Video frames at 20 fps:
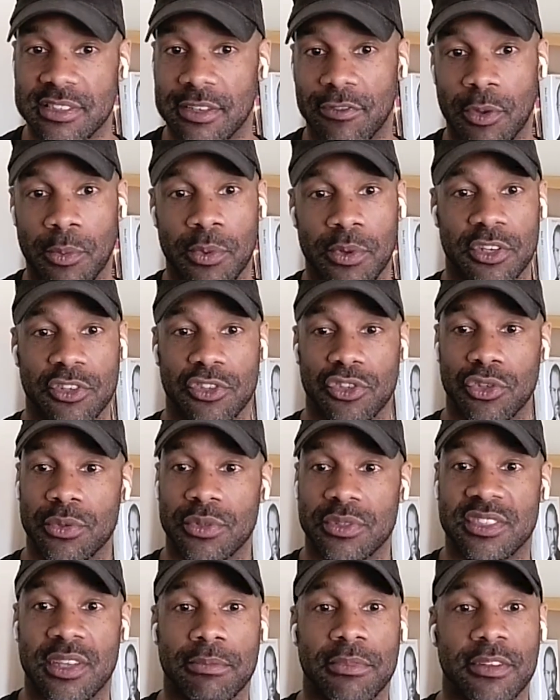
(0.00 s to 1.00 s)
If you want to do
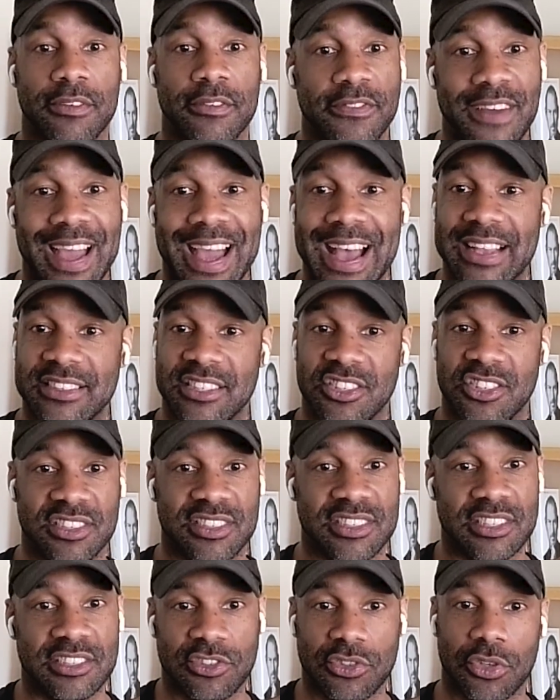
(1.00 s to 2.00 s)
something fast and
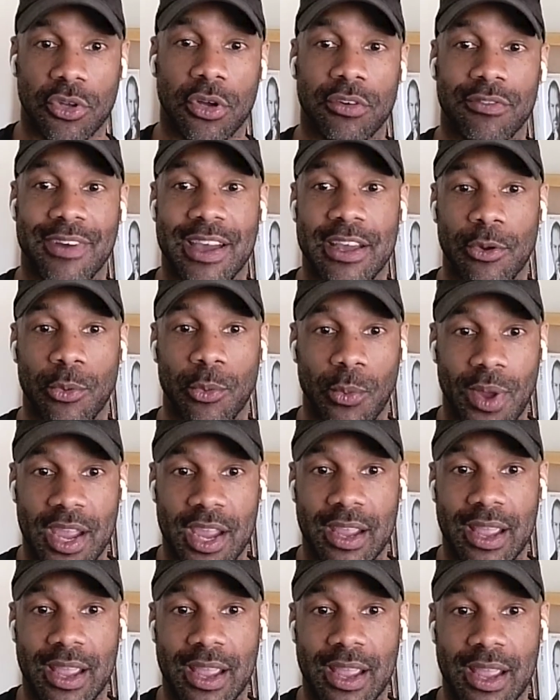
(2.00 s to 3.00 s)
just install right
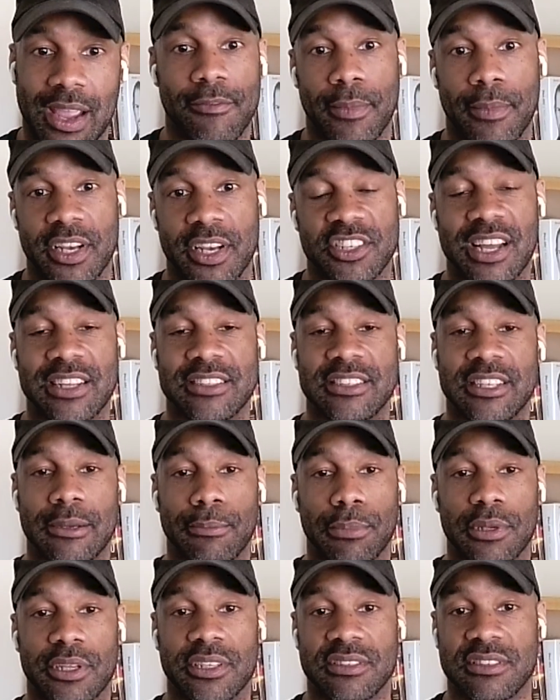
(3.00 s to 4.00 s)
away, I have ManyChat
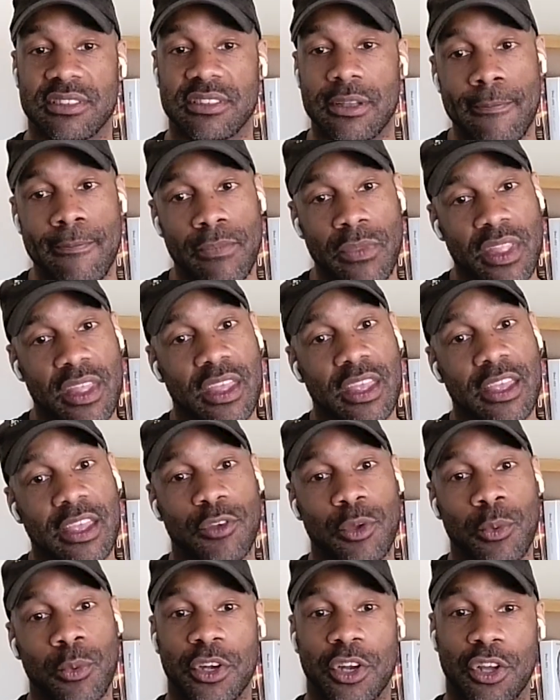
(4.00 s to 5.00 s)
templates. If
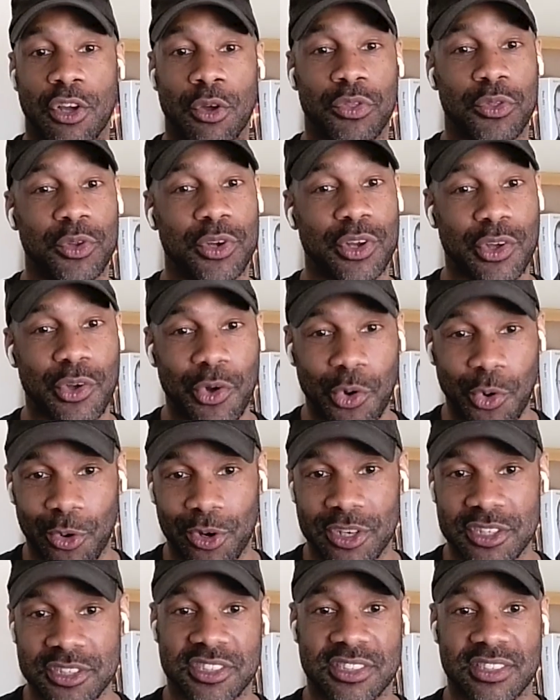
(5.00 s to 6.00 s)
you want to go through the
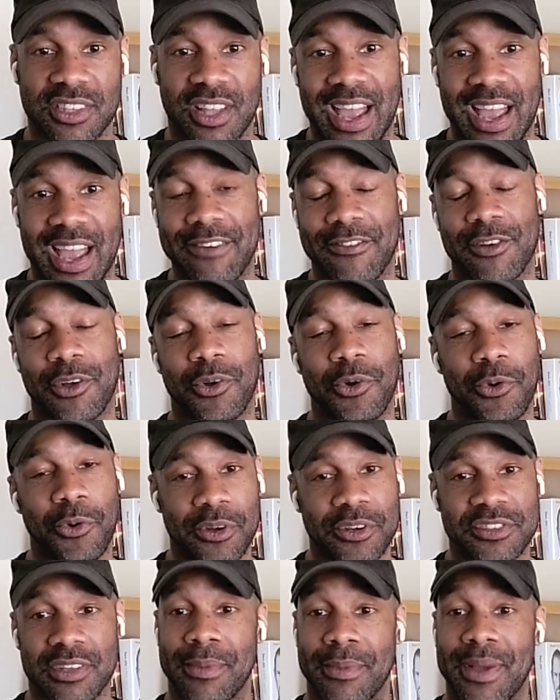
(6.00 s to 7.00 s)
course, I have a
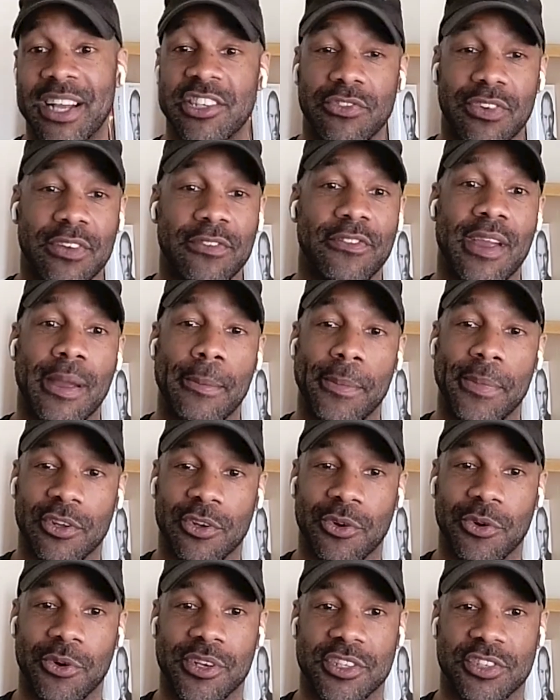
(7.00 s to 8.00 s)
course. I'm actually revamping
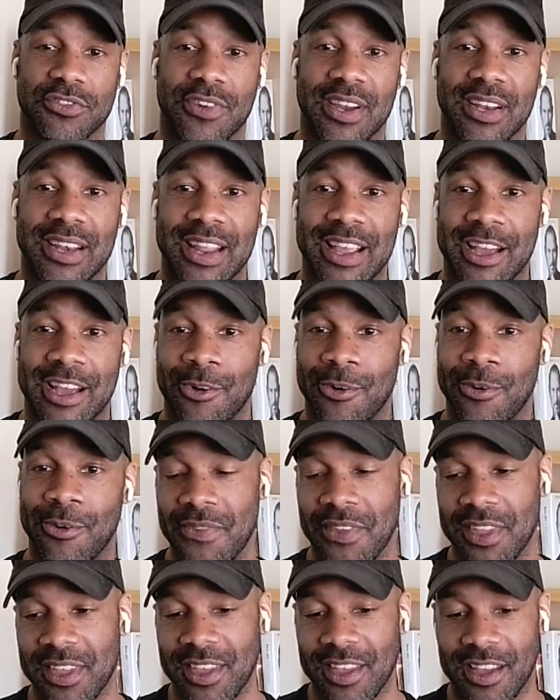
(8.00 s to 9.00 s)
the course right now.
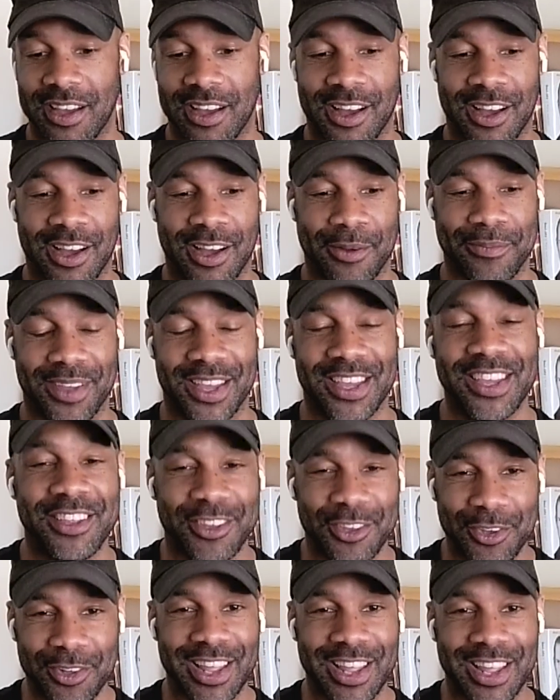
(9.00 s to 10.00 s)

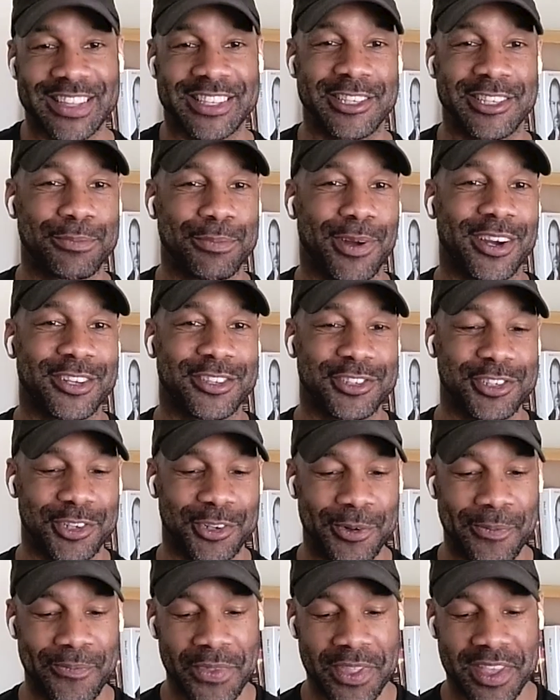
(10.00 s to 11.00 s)
You like this part
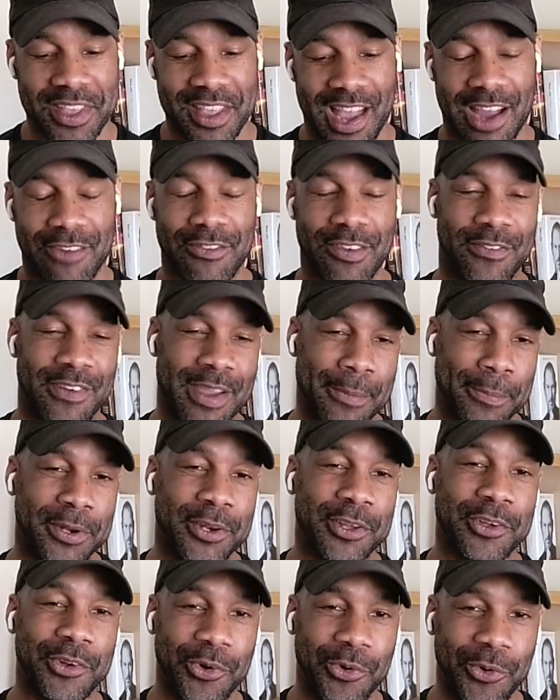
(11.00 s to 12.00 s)
too. I'm revamping
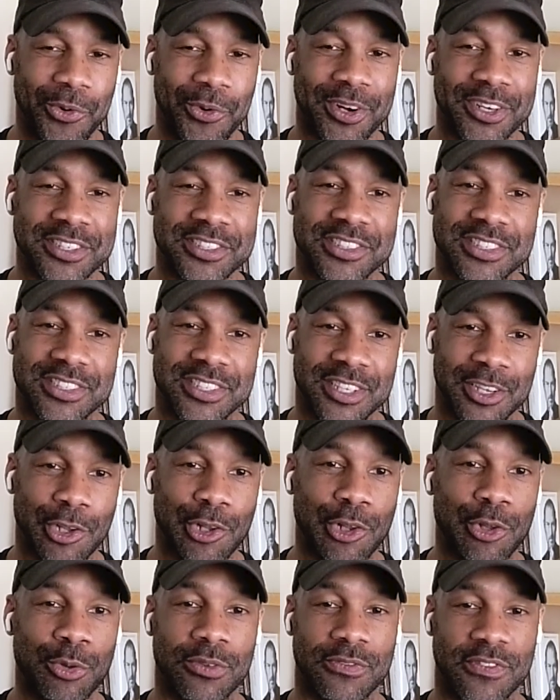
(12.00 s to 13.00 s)
the course to
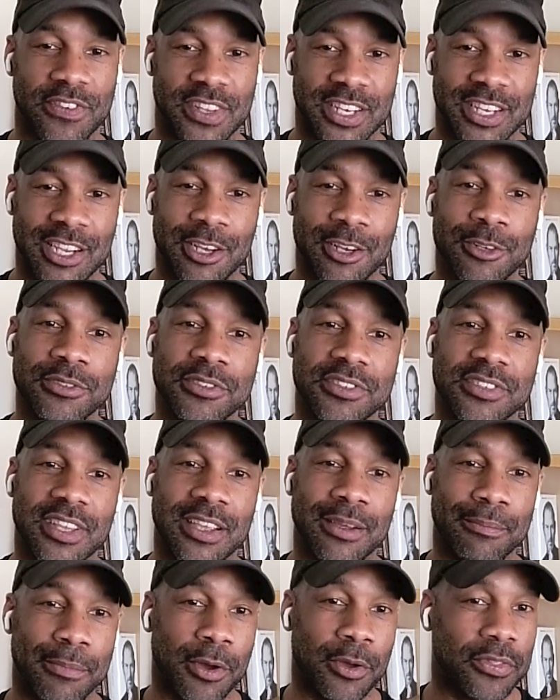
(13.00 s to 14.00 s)
include videos
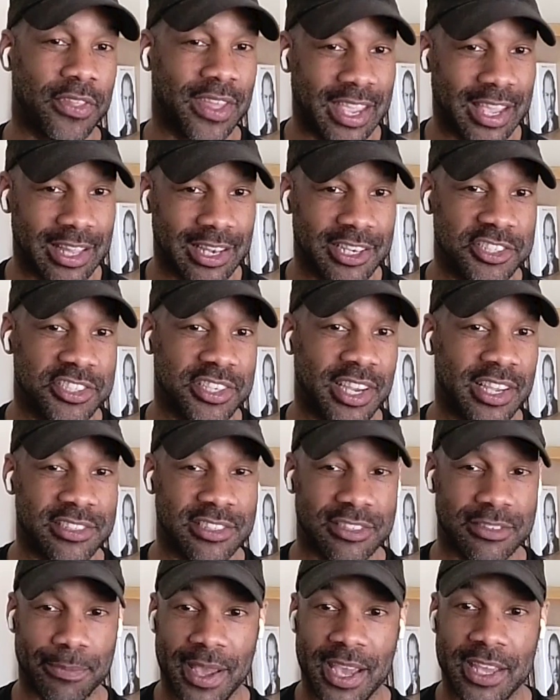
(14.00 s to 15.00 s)
in both English and
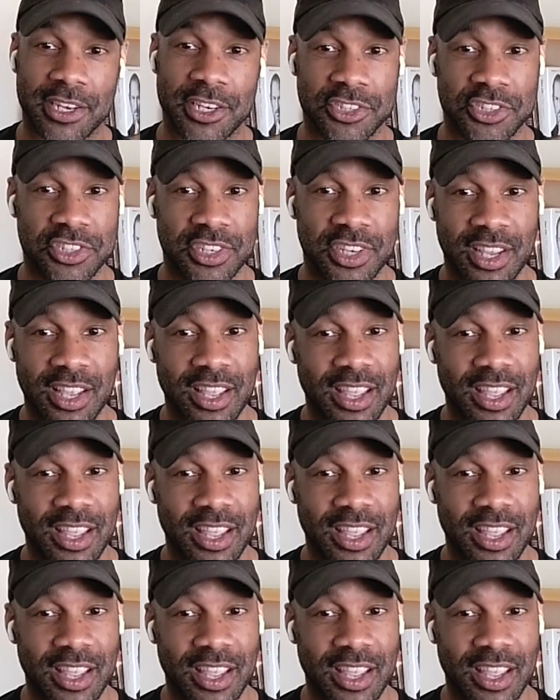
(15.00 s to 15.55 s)
Spanish.